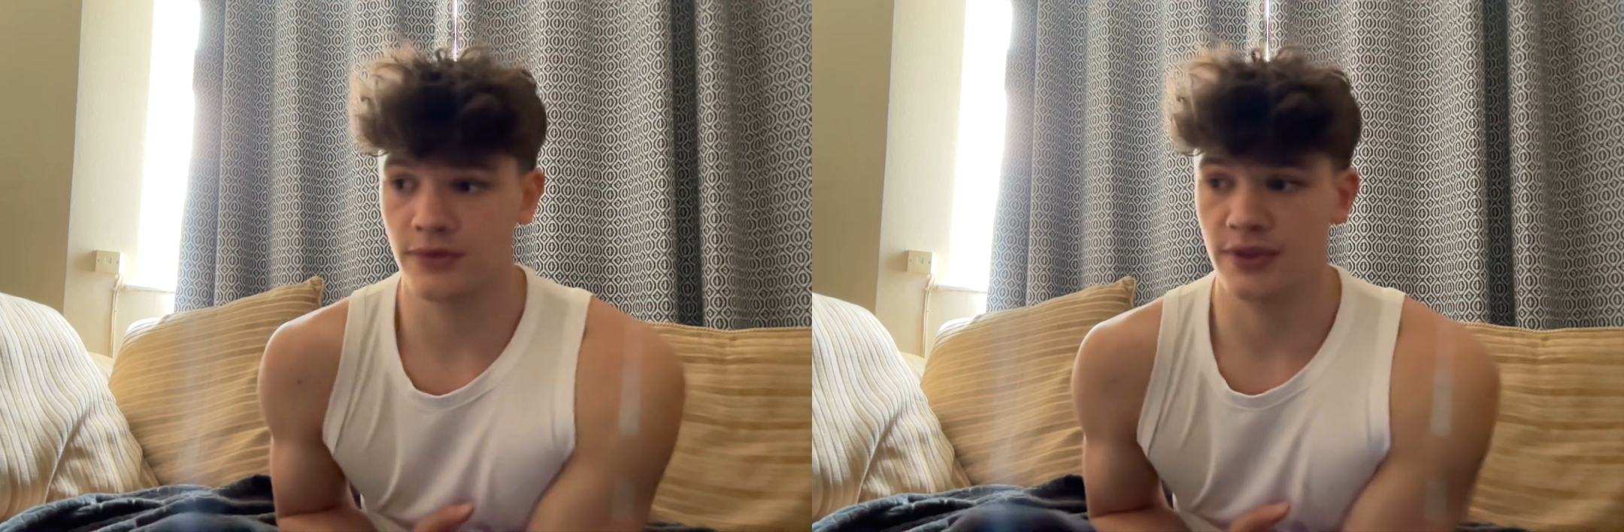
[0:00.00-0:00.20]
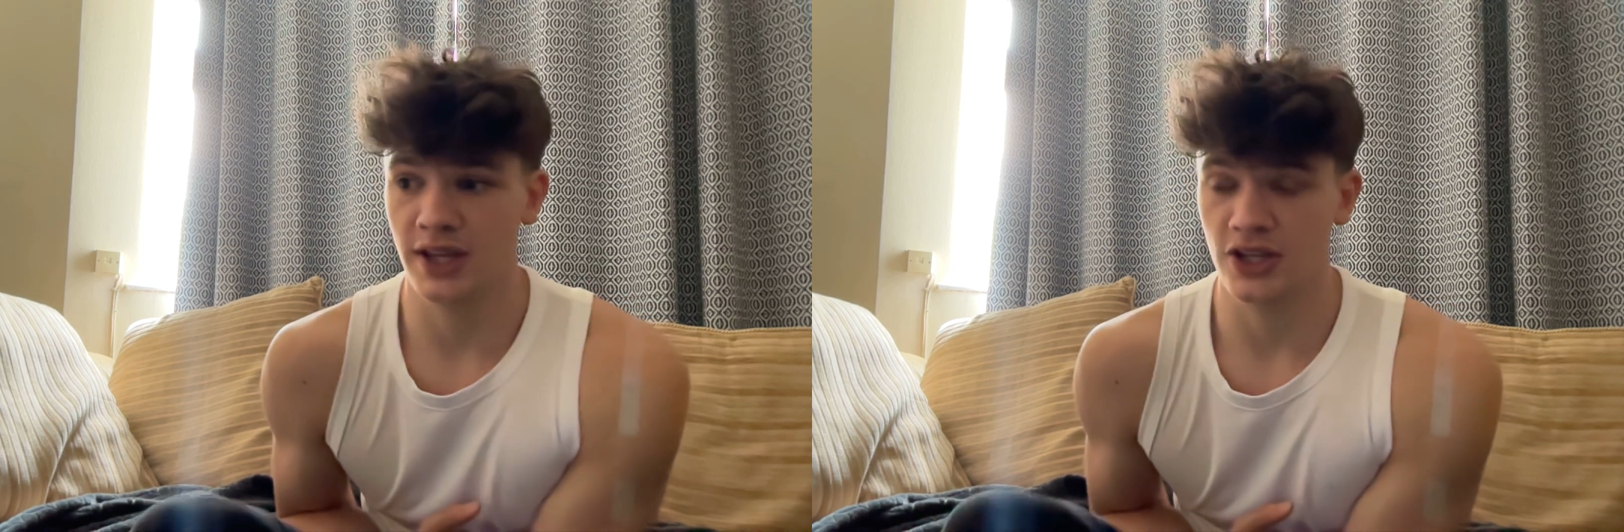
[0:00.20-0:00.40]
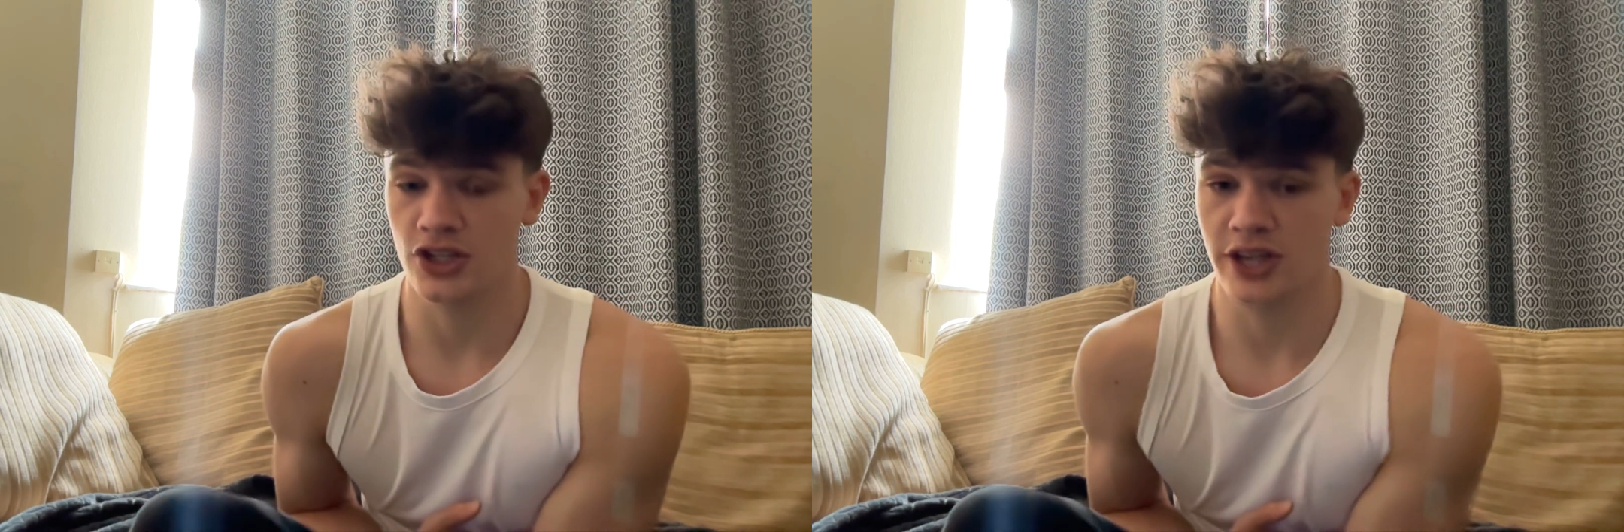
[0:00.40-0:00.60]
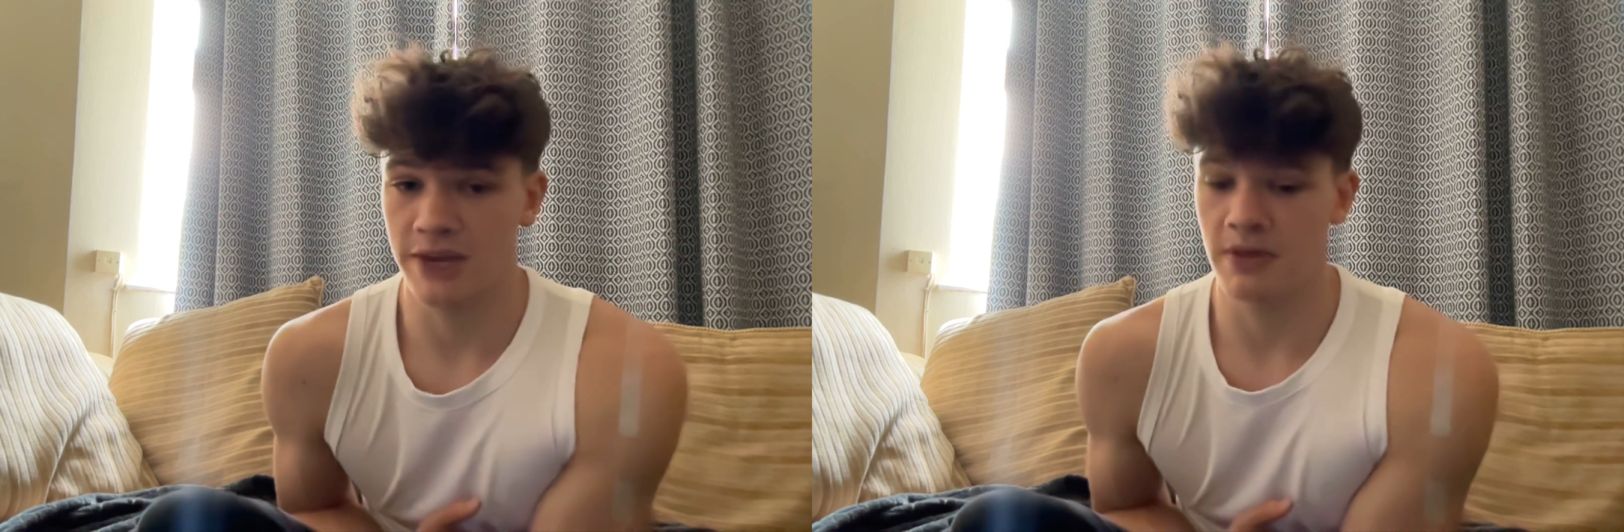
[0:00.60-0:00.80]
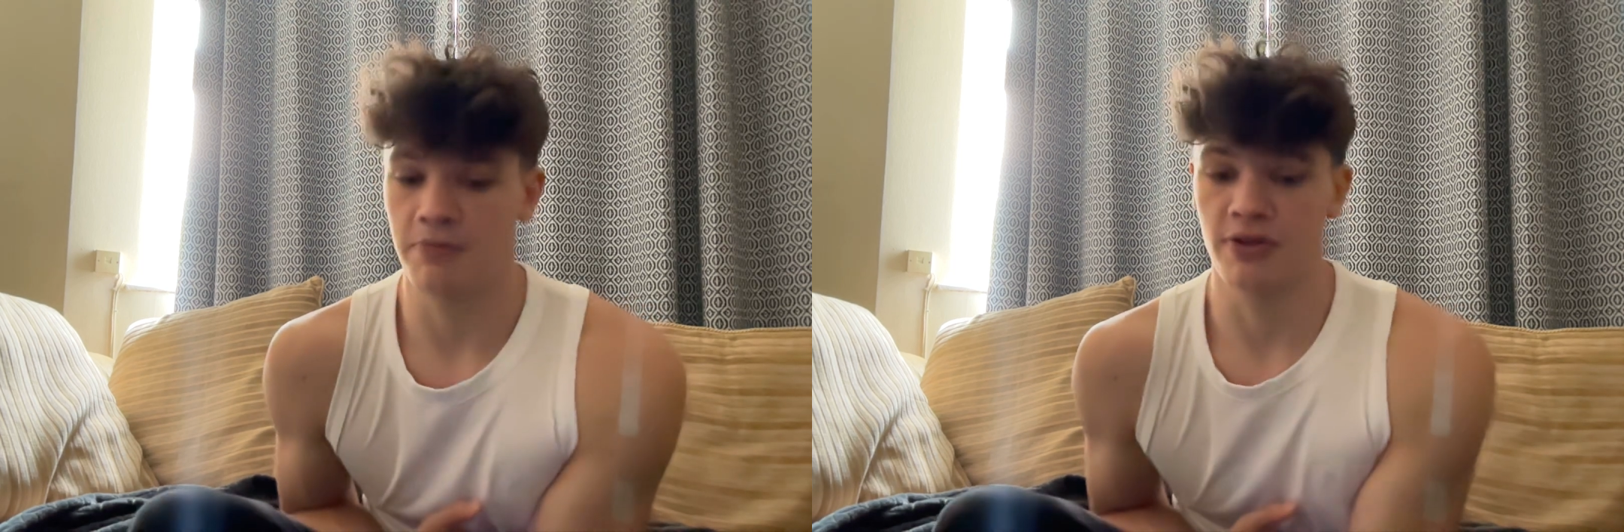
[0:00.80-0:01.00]
that should
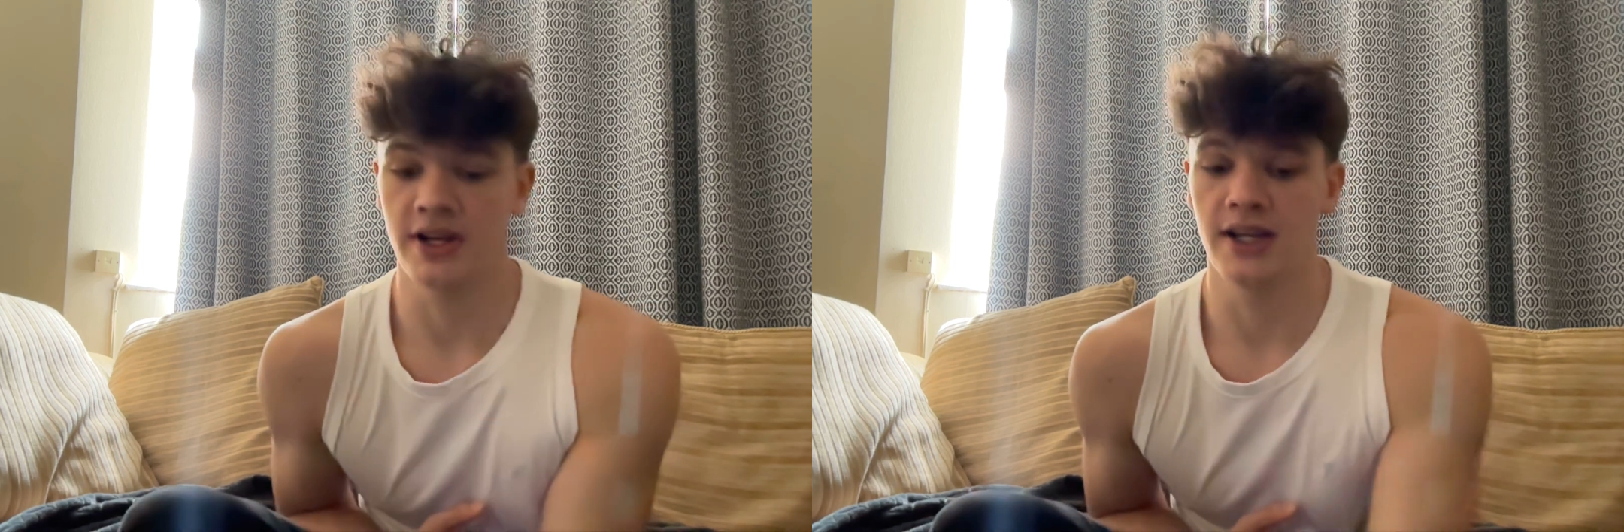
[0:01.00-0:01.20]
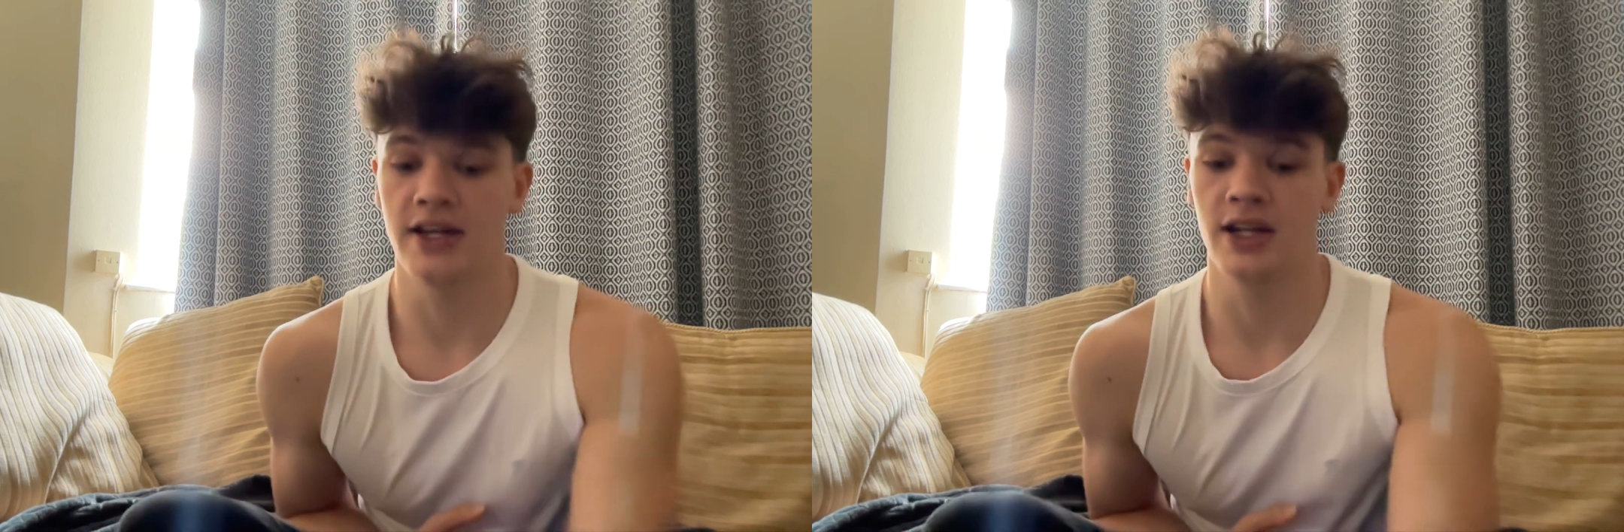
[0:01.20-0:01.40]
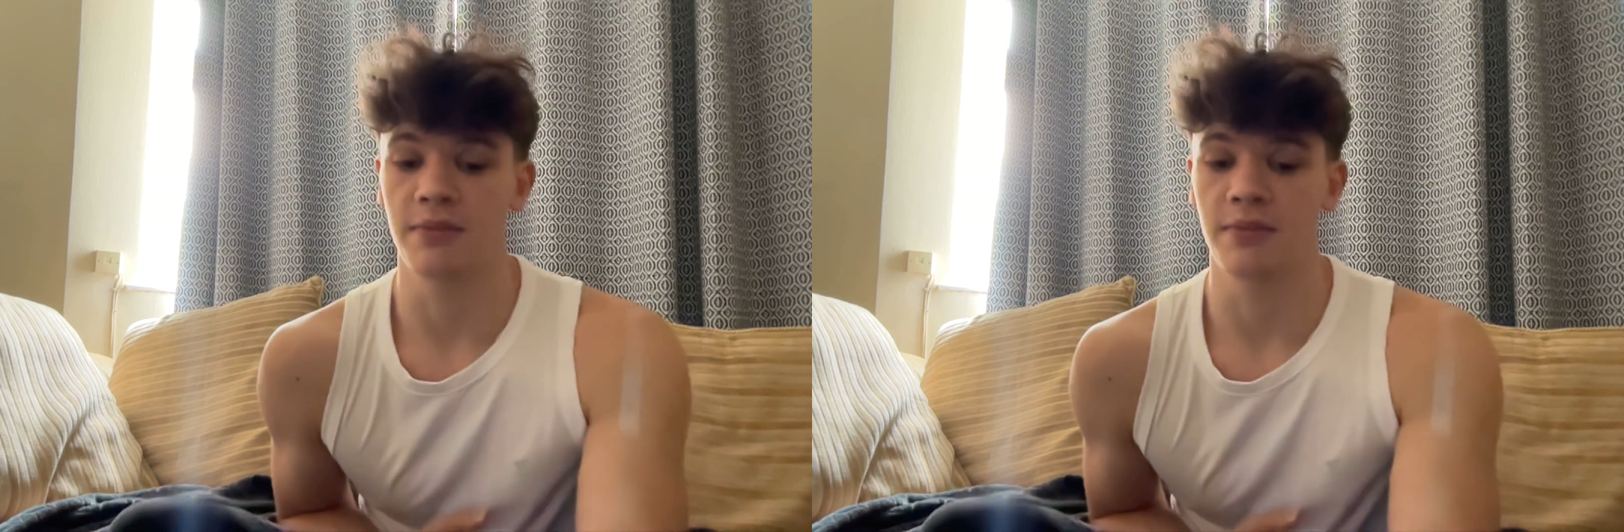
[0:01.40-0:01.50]
get me pretty lean.